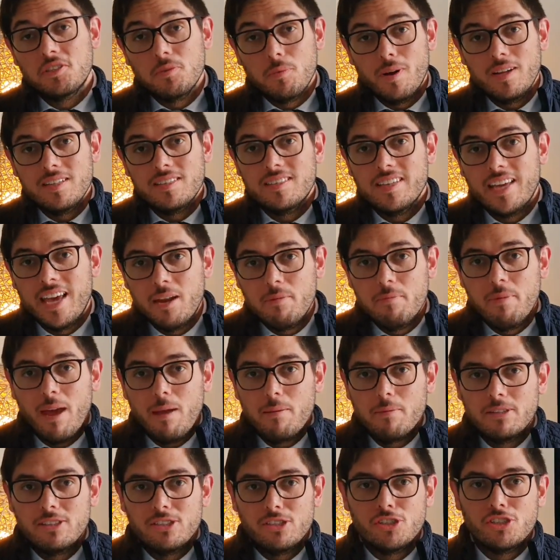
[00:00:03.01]
to once again be
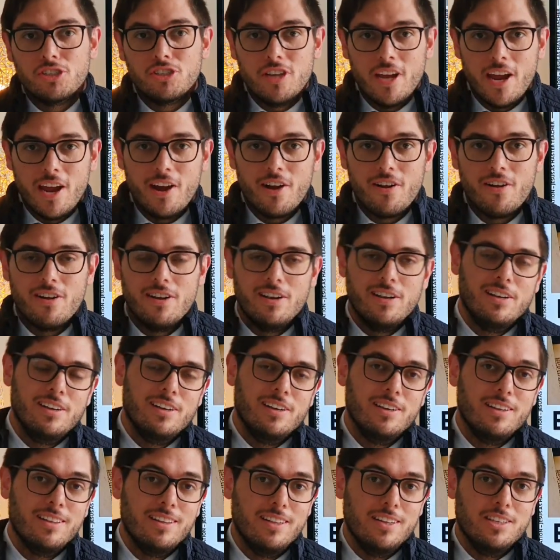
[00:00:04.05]
able to share
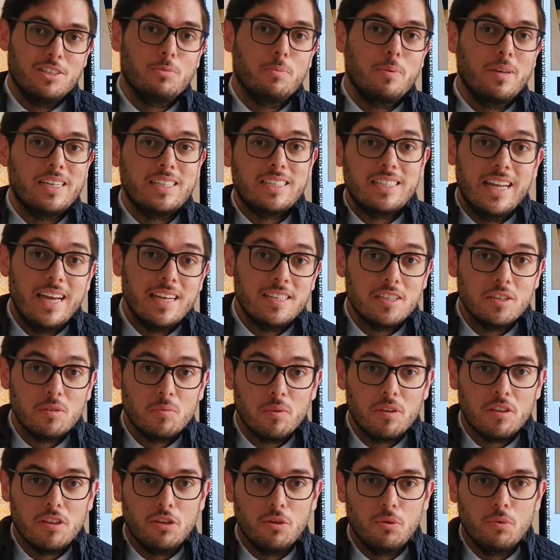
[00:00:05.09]
this week's lesson
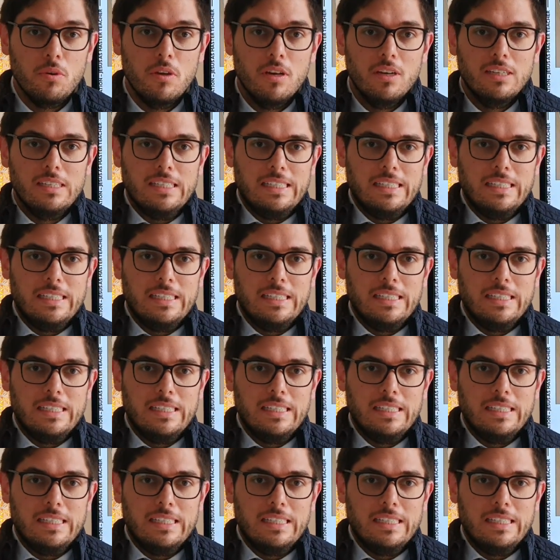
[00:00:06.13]
with you.